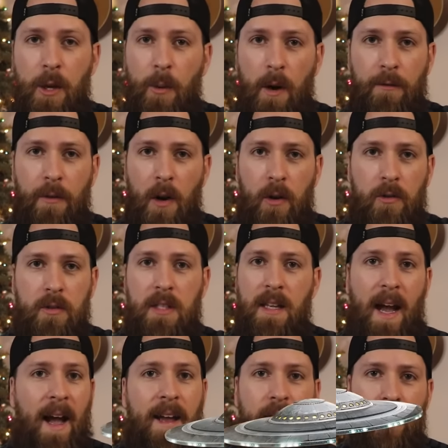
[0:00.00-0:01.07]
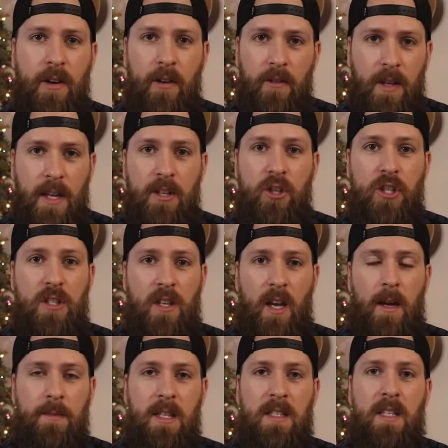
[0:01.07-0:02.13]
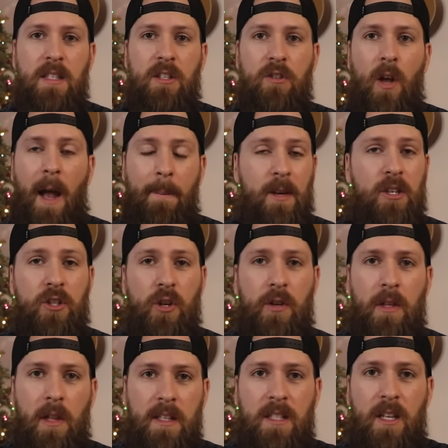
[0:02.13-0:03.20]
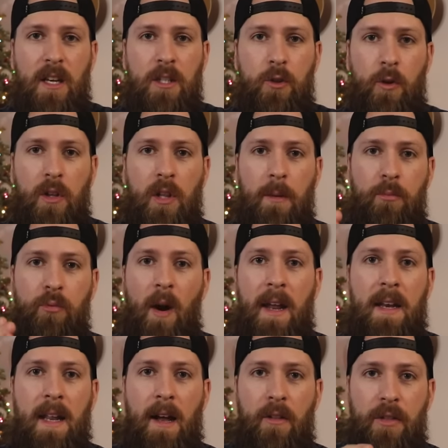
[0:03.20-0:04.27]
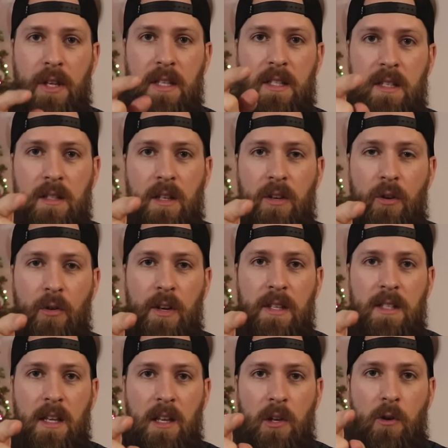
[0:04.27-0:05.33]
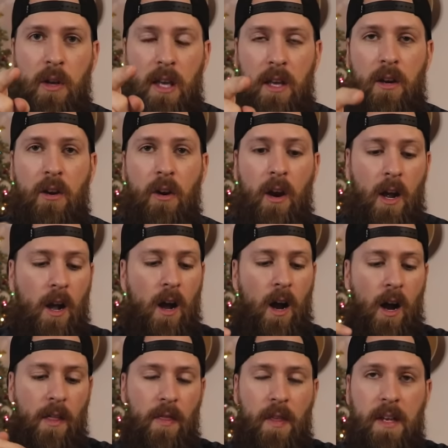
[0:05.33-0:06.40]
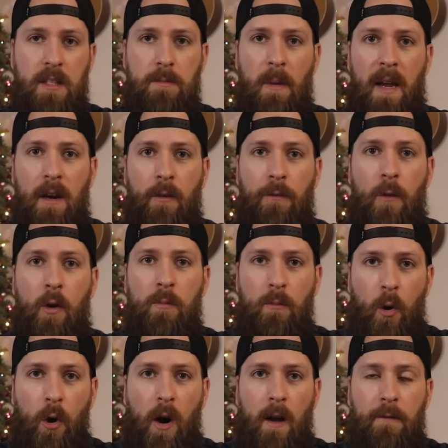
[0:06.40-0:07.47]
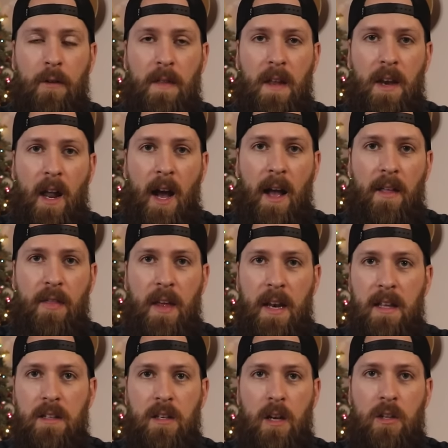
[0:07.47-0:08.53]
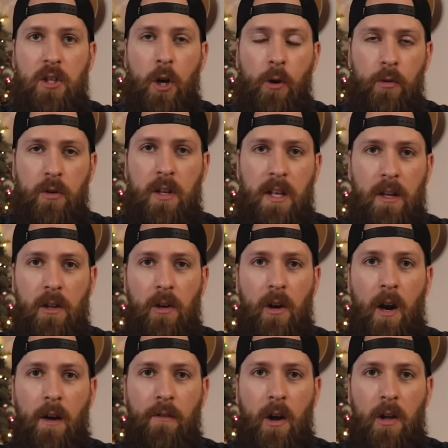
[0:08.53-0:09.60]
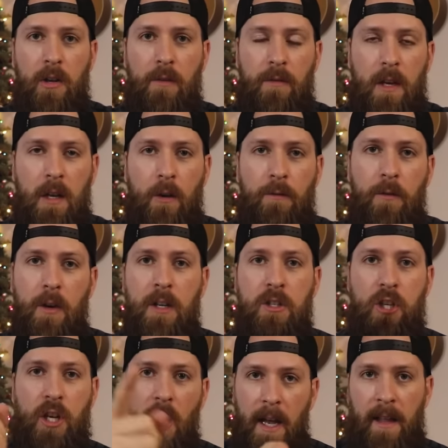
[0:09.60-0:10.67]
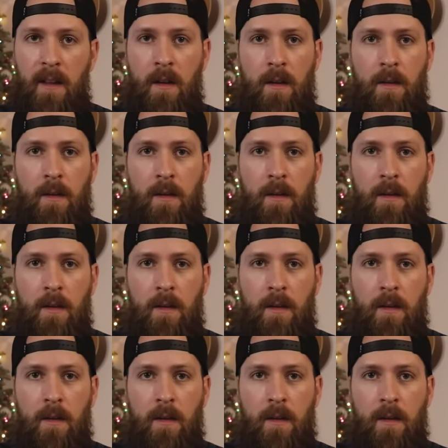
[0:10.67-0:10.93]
UFOs, I don't know. It just comes. I'm gonna show you. Let's cut to a clip right now. This is the noise that you hear on this microphone more often than not that is a total killer of all your video footage. Cut.